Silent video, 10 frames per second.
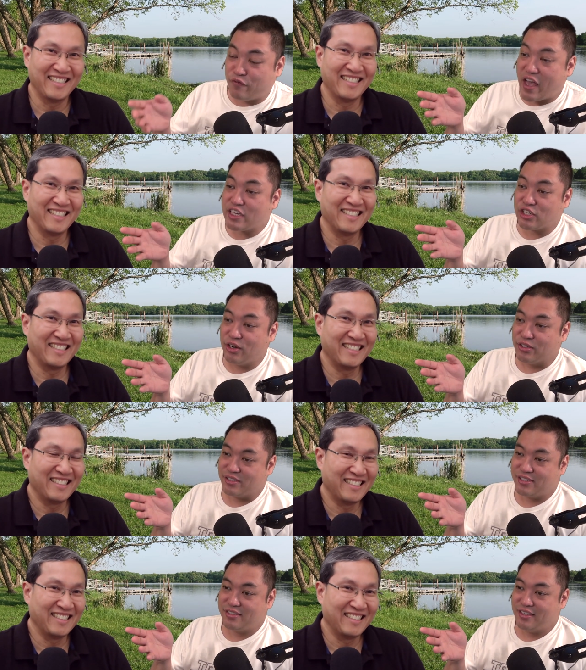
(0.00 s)

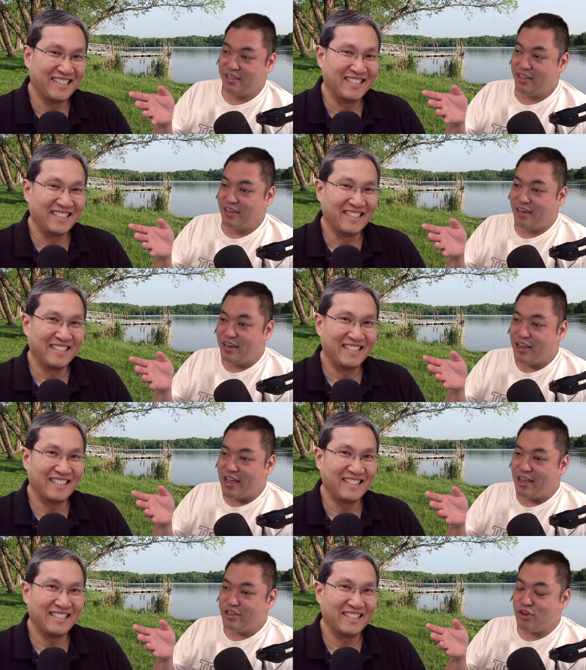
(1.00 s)
Speaker 1: professionals.
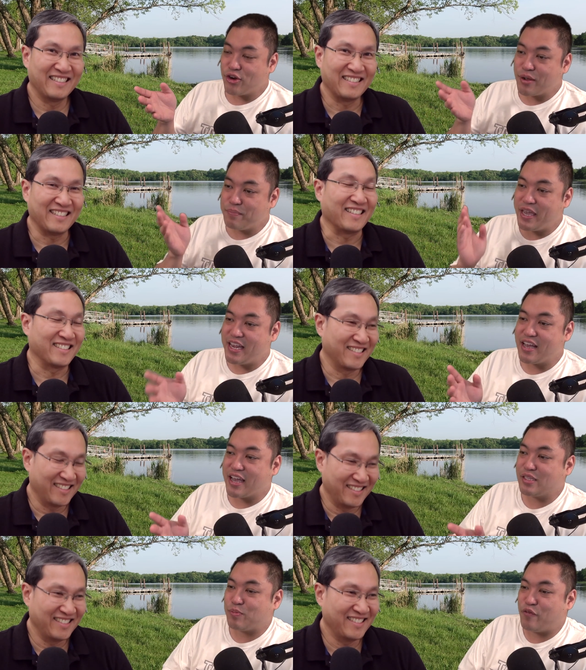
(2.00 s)
You're competing
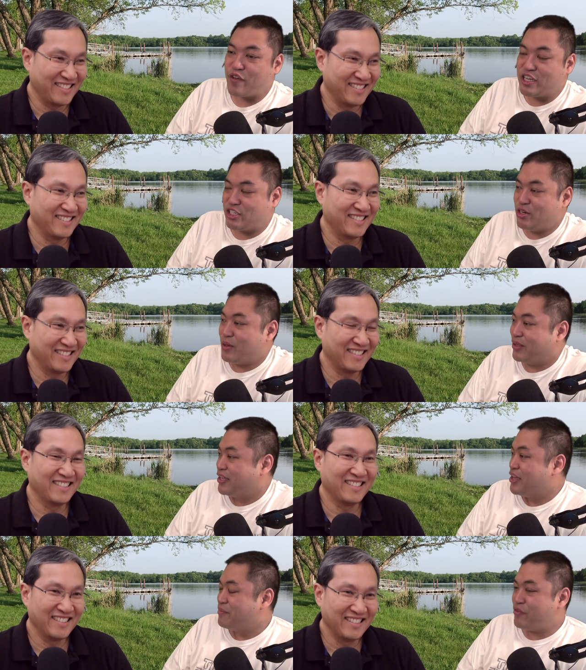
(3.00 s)
against
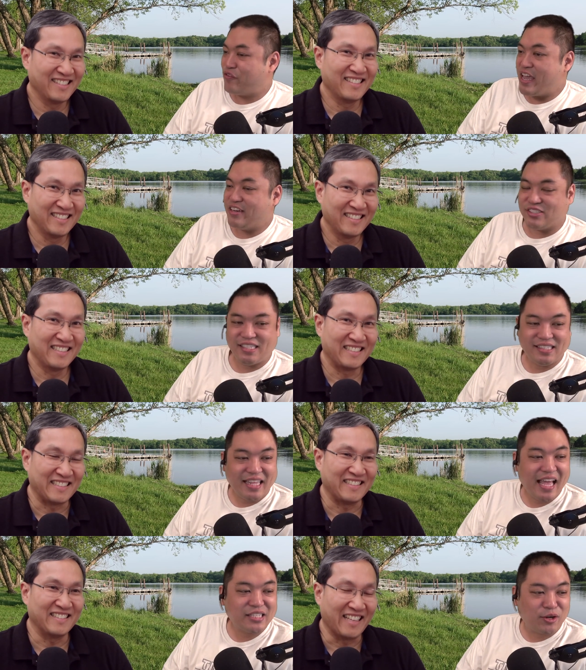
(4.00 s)
professional buffet eaters.
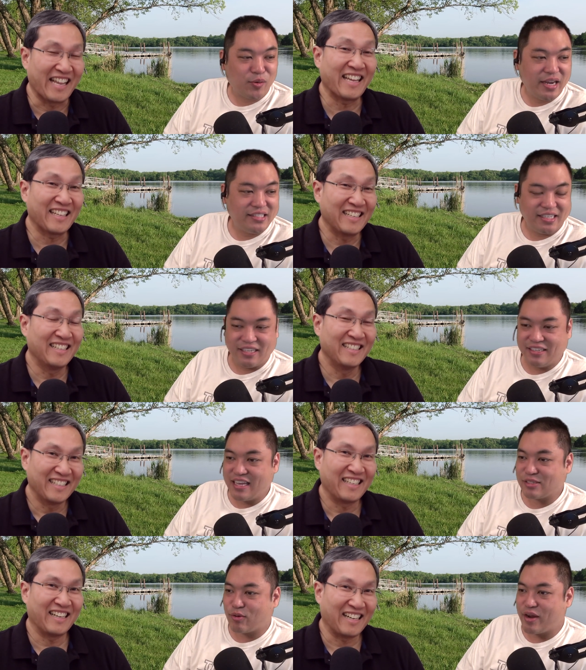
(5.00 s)
That's crazy. And
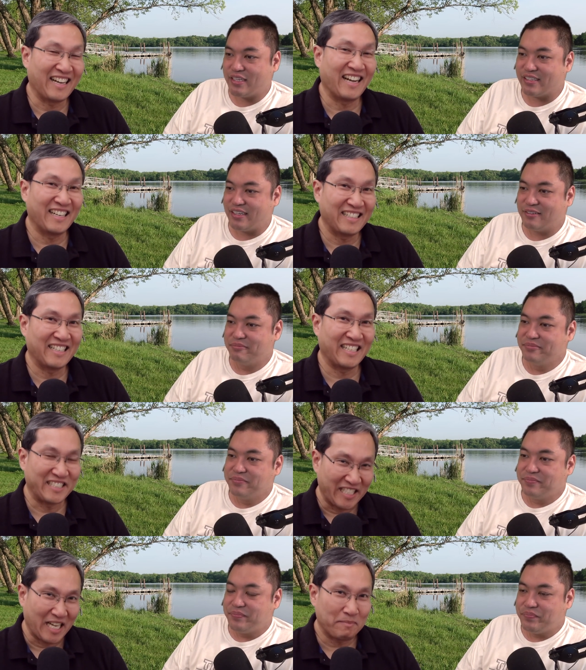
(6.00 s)
That's
Speaker 2: crazy.
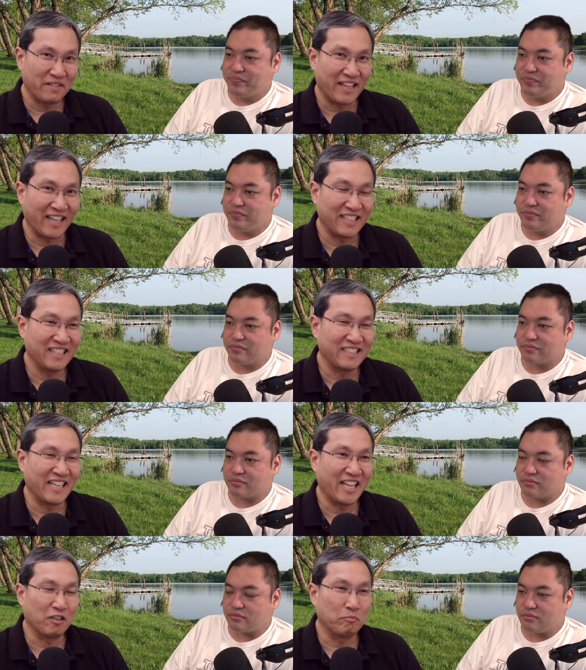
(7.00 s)
On top of that,
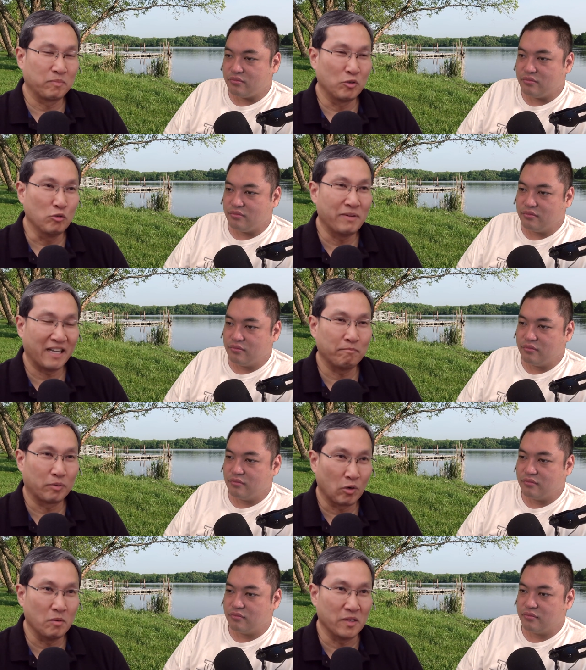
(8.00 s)
they had a coupon
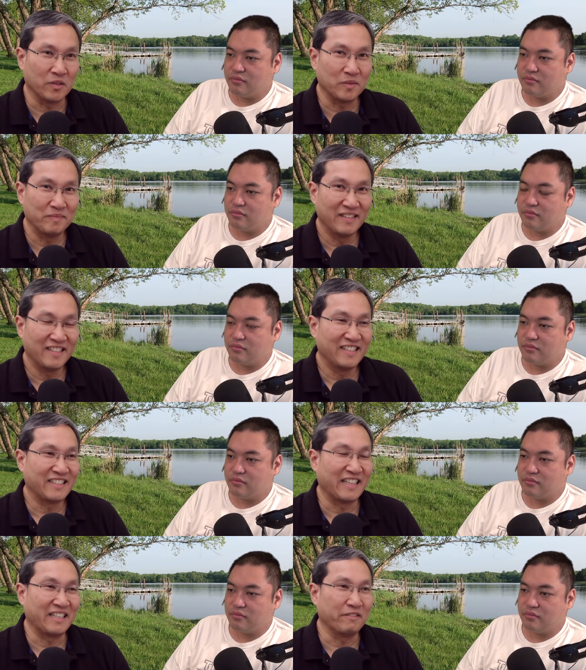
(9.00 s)
promo
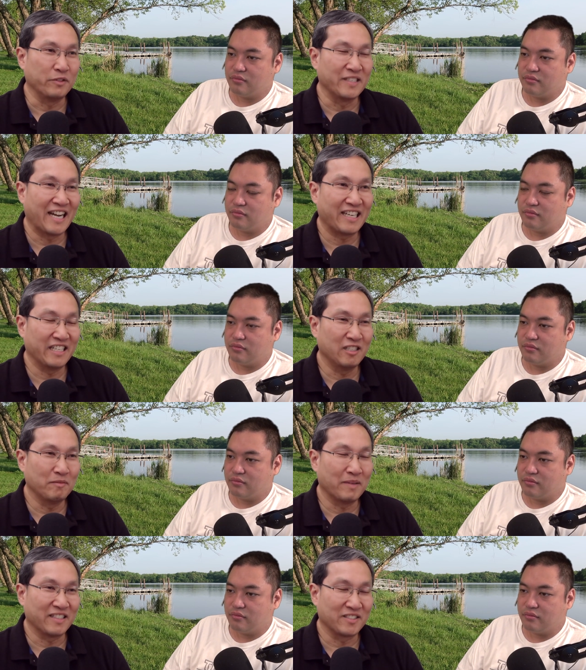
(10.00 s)
that if you got
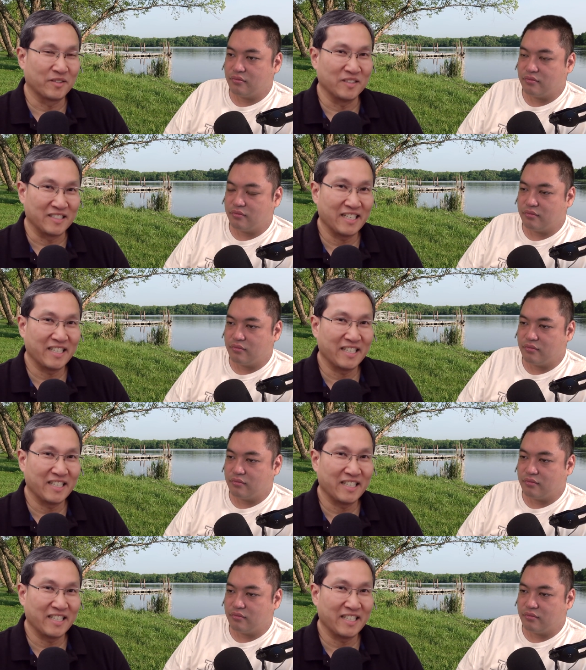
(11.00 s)
in by a certain